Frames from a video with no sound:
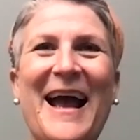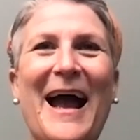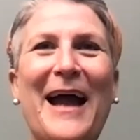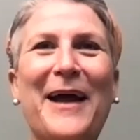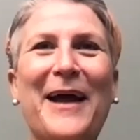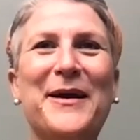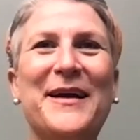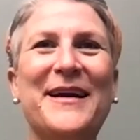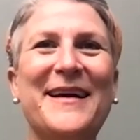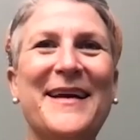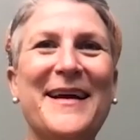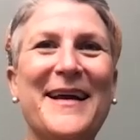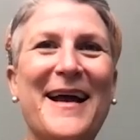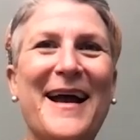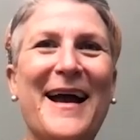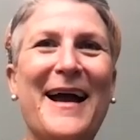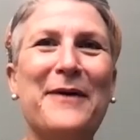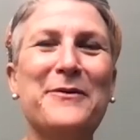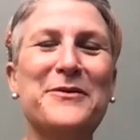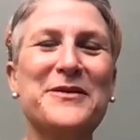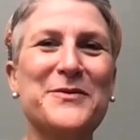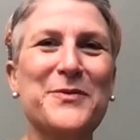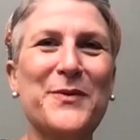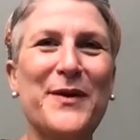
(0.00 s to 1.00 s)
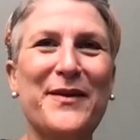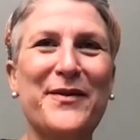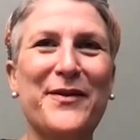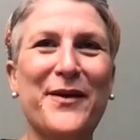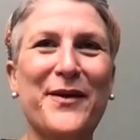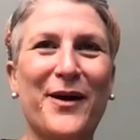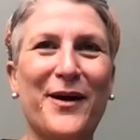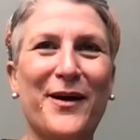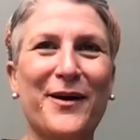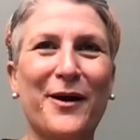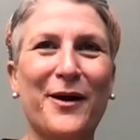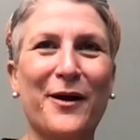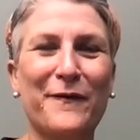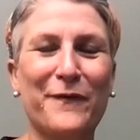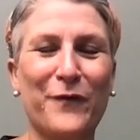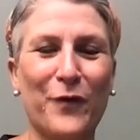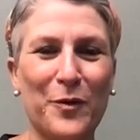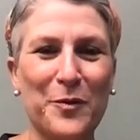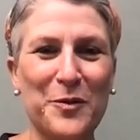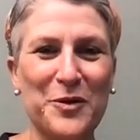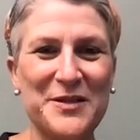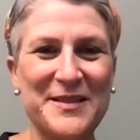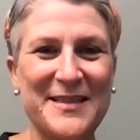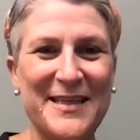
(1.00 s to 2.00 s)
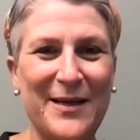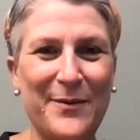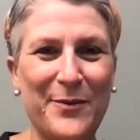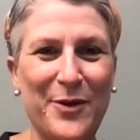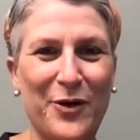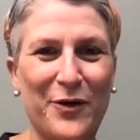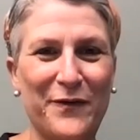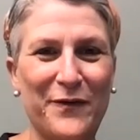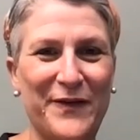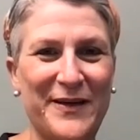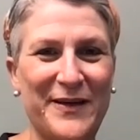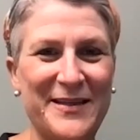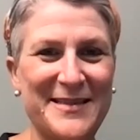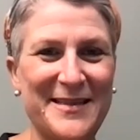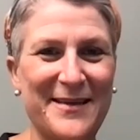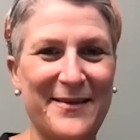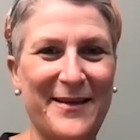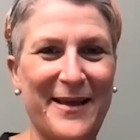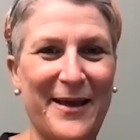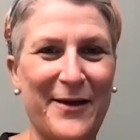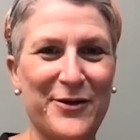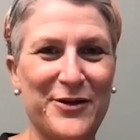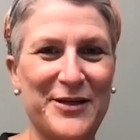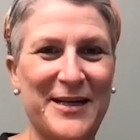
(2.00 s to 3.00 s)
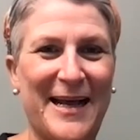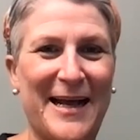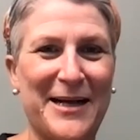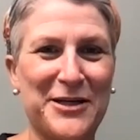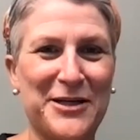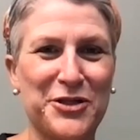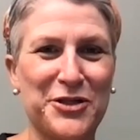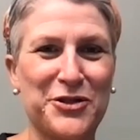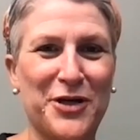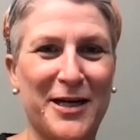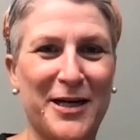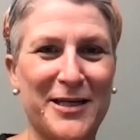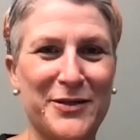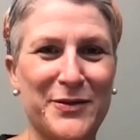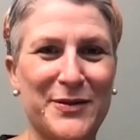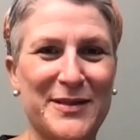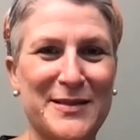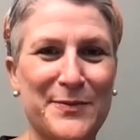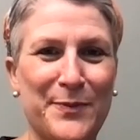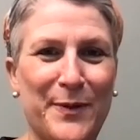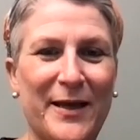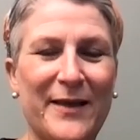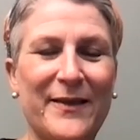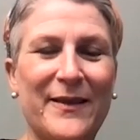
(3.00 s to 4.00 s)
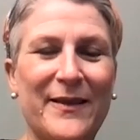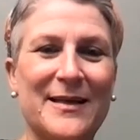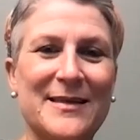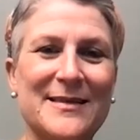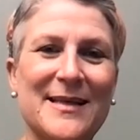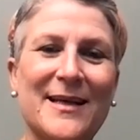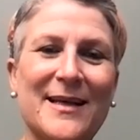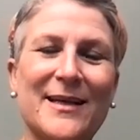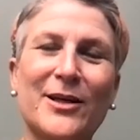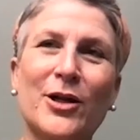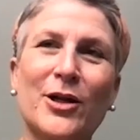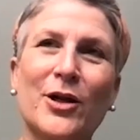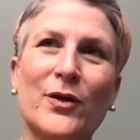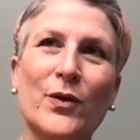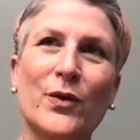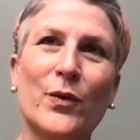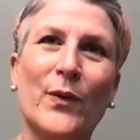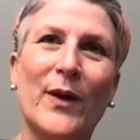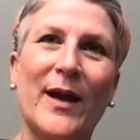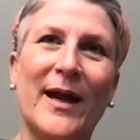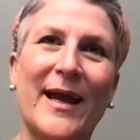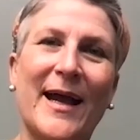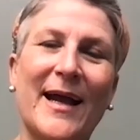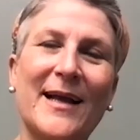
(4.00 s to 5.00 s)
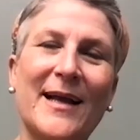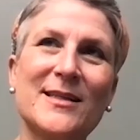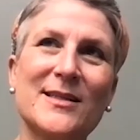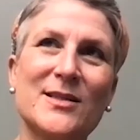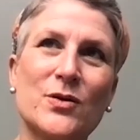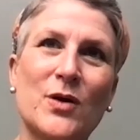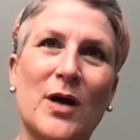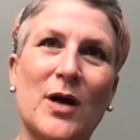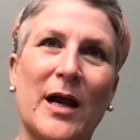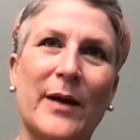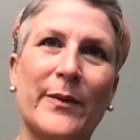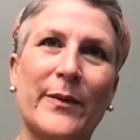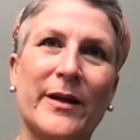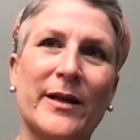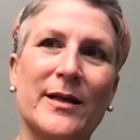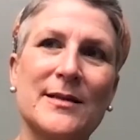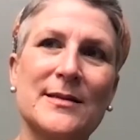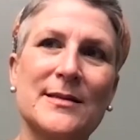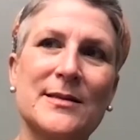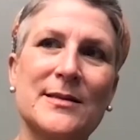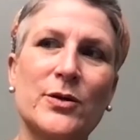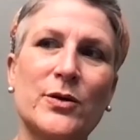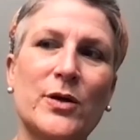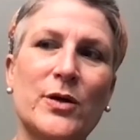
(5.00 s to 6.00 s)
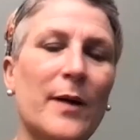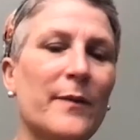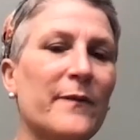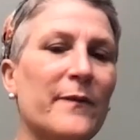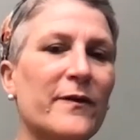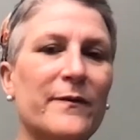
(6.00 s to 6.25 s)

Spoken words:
I was with our former CMO of Visa the other day, actually trying to explain this. The way I describe it is, you come